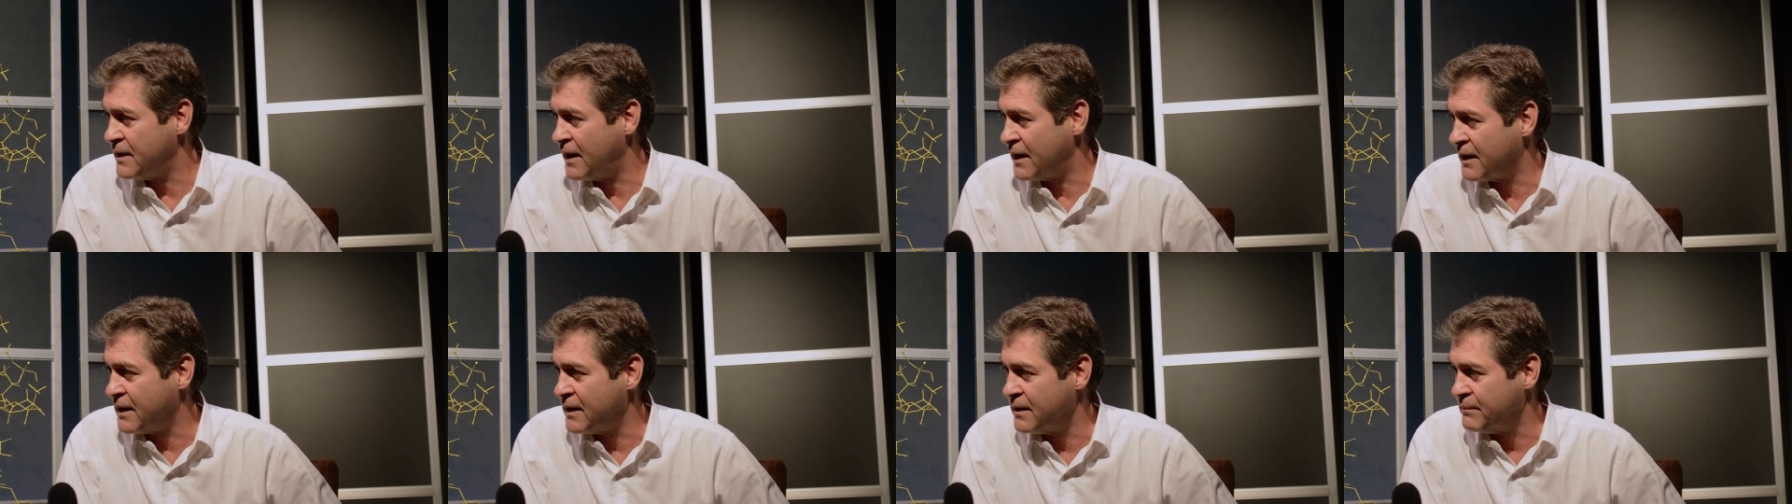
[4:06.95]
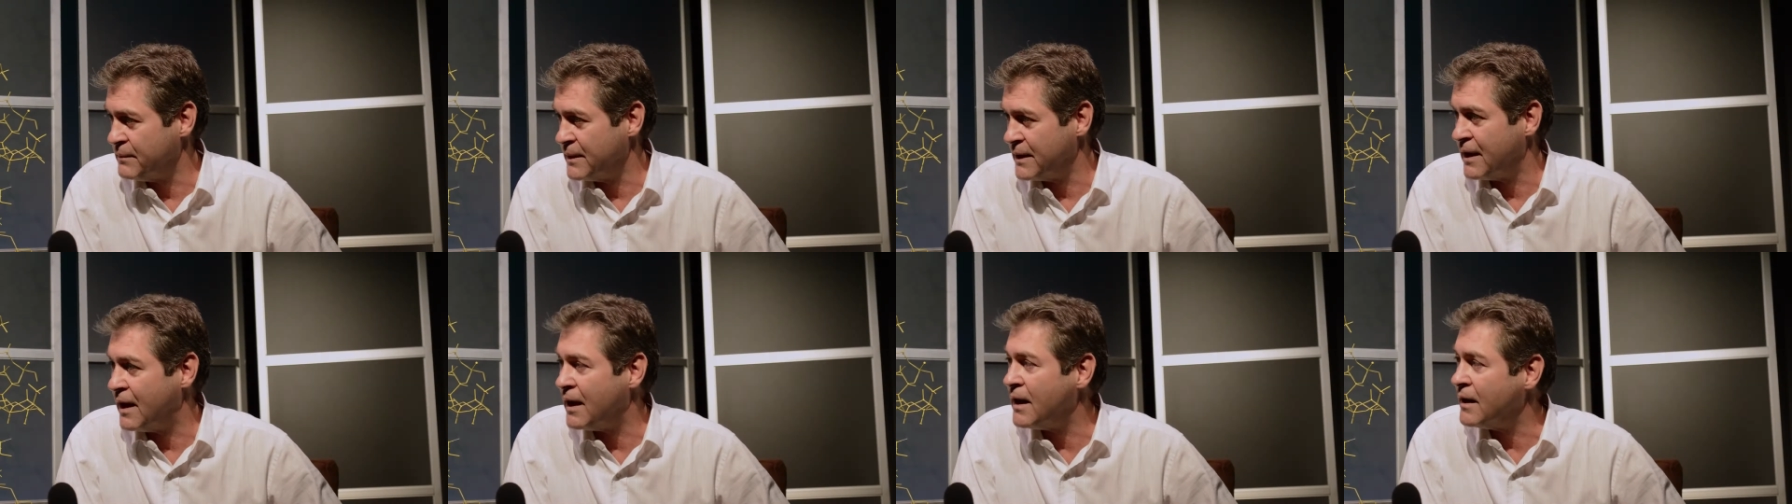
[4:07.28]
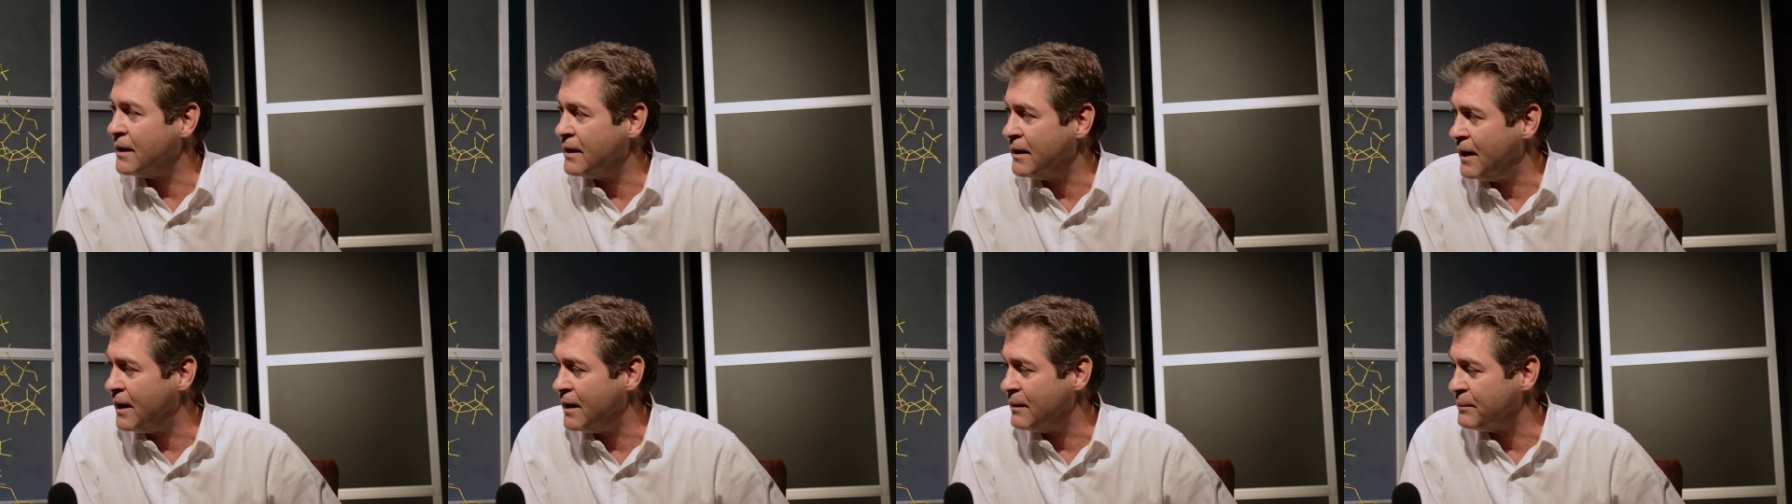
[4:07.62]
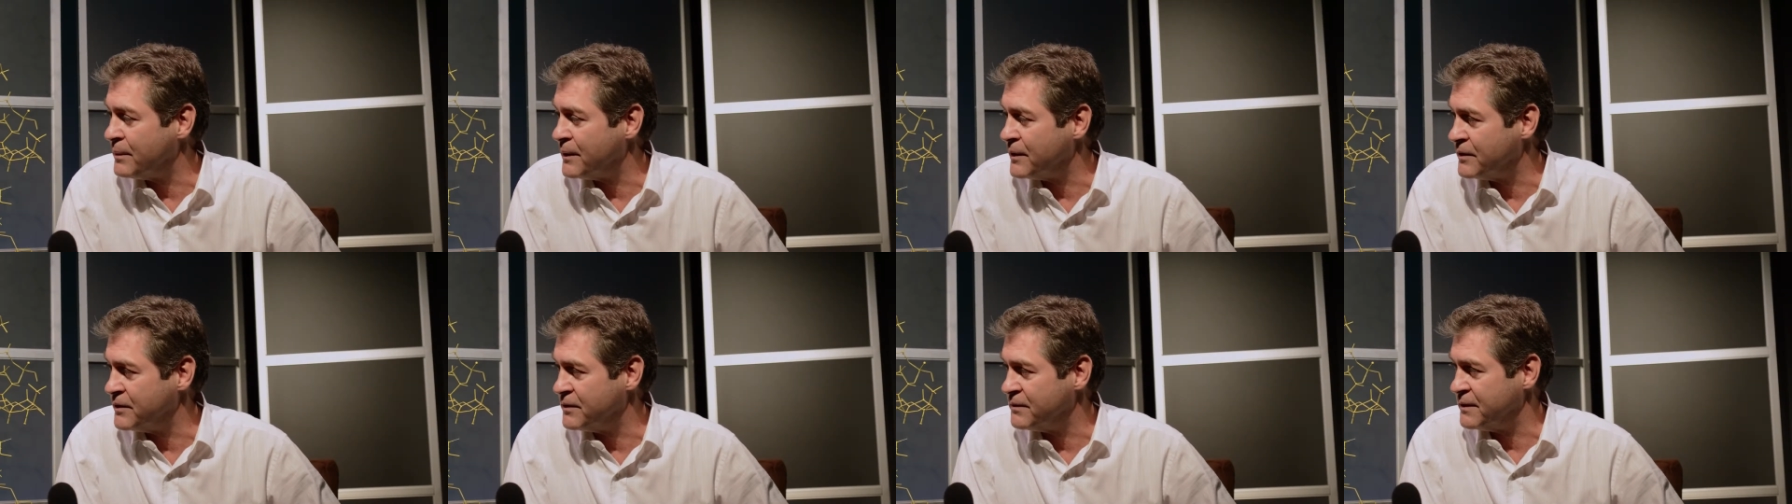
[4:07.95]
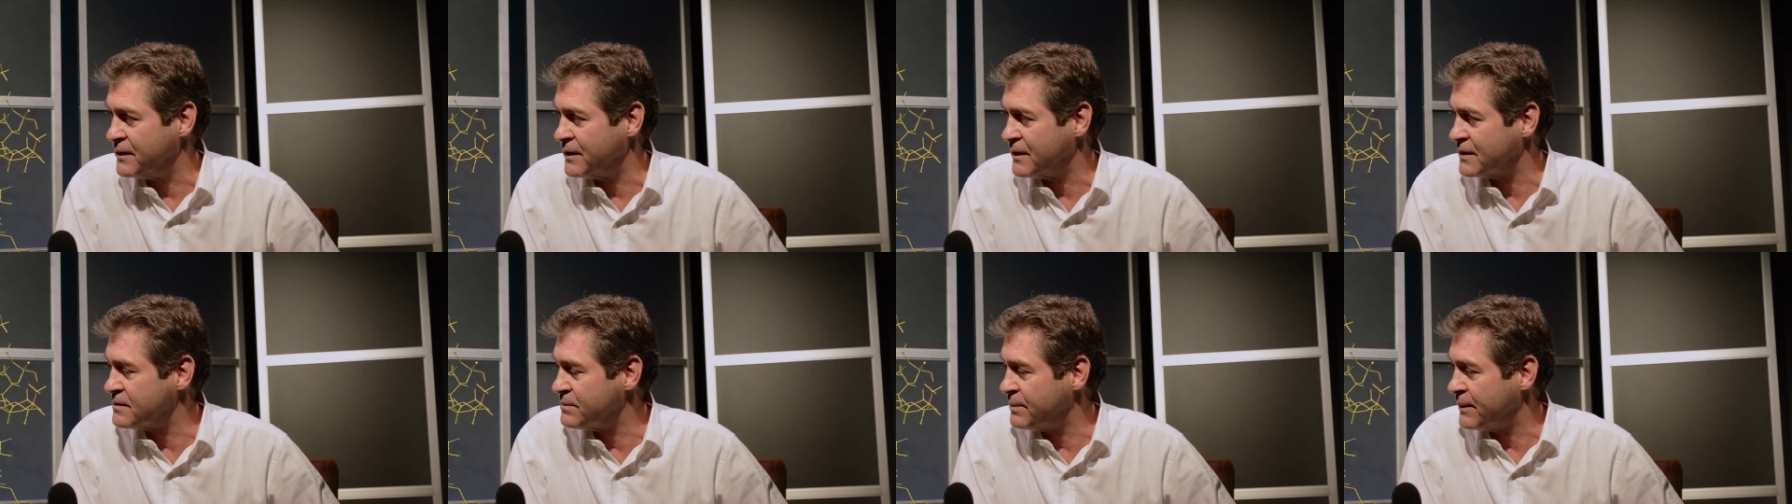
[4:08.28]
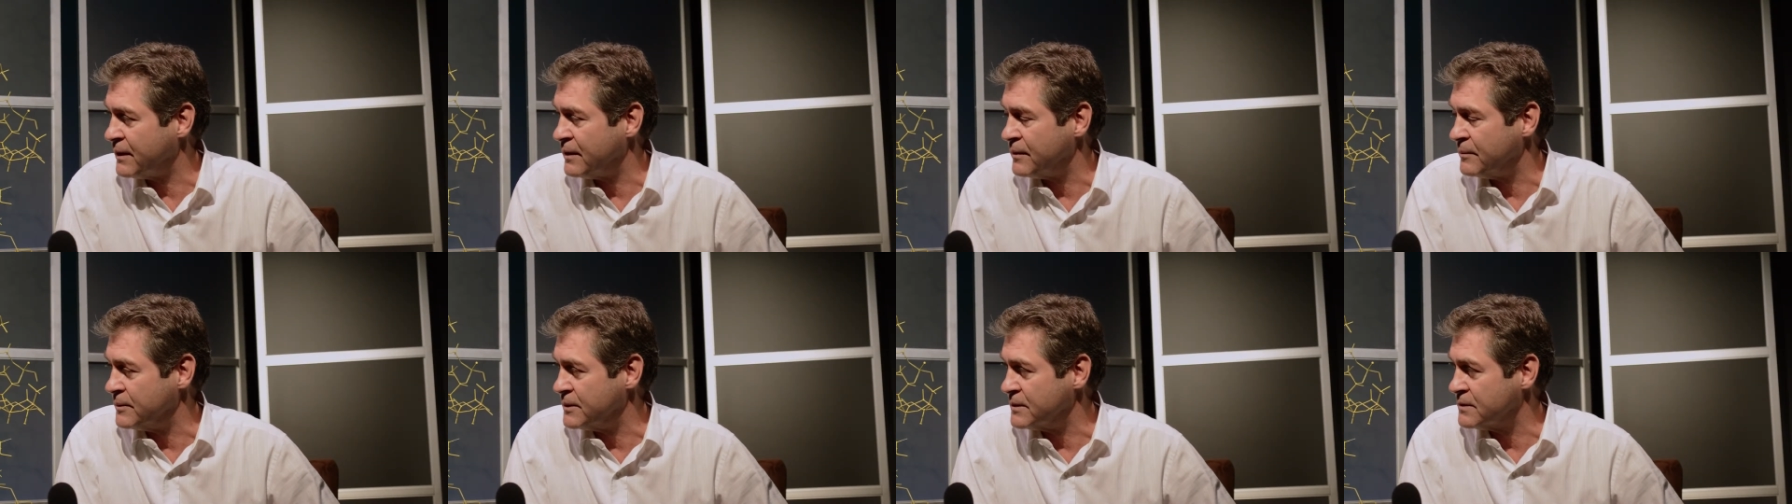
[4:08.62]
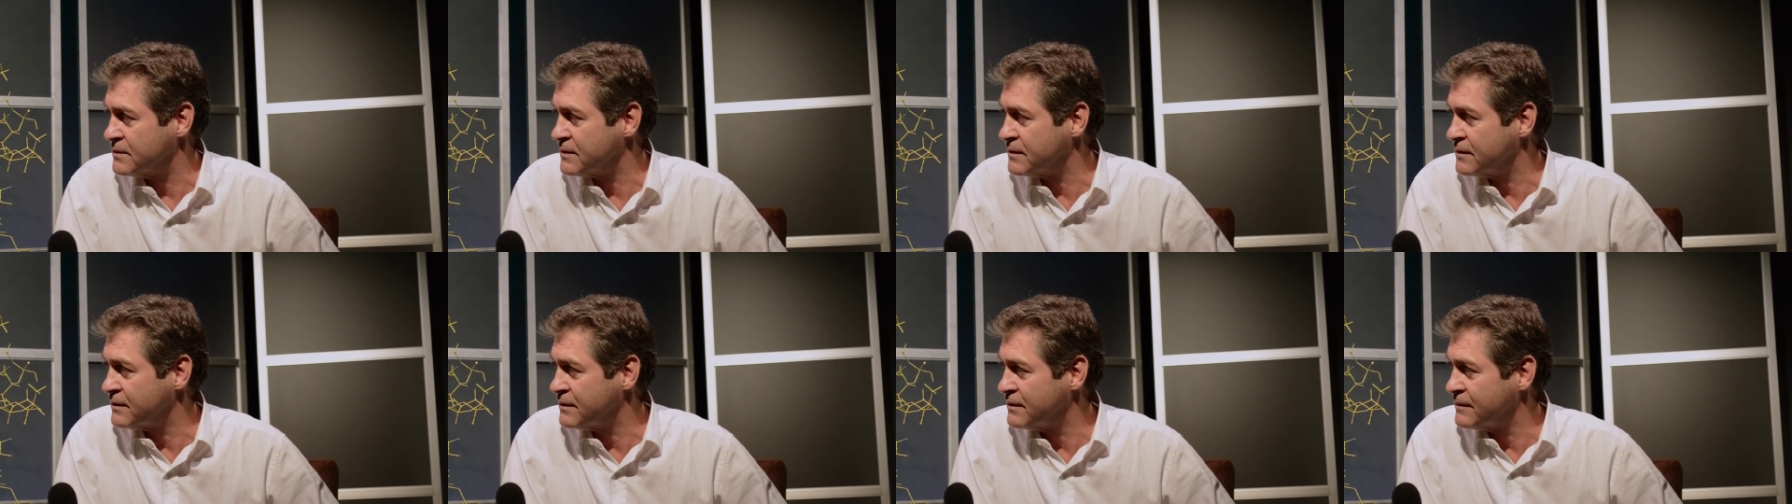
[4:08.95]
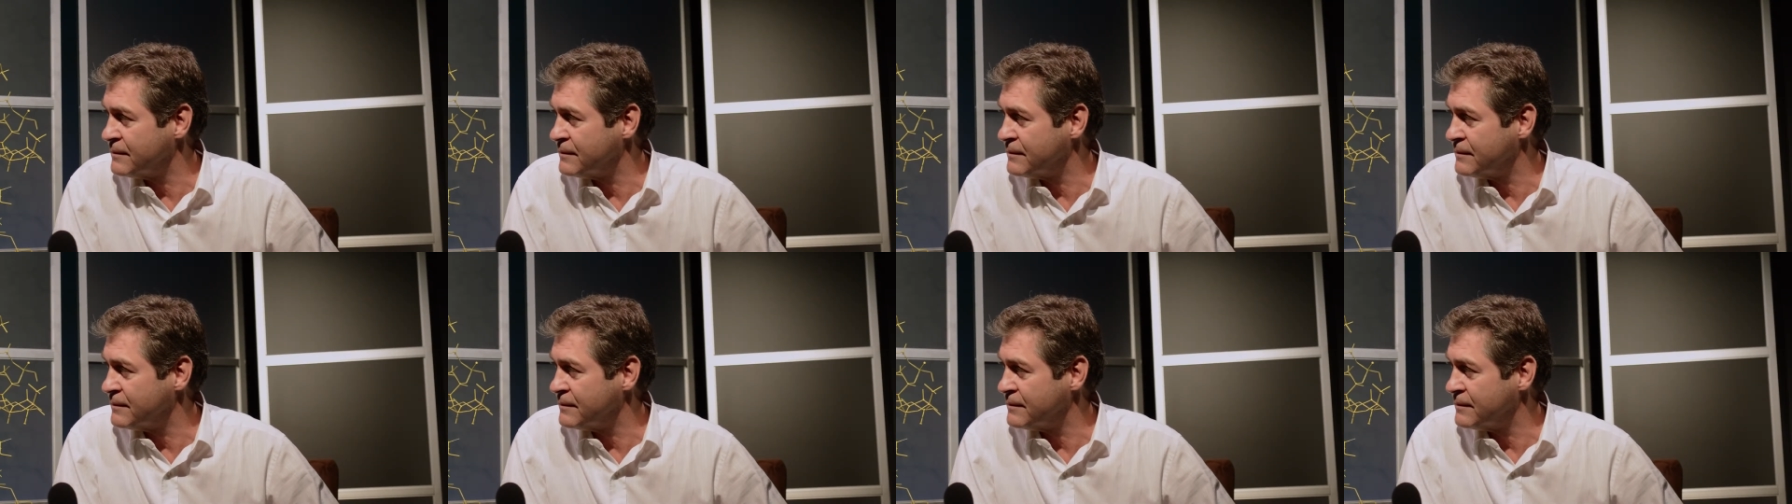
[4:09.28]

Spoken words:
that can be gotten at by doing experiments.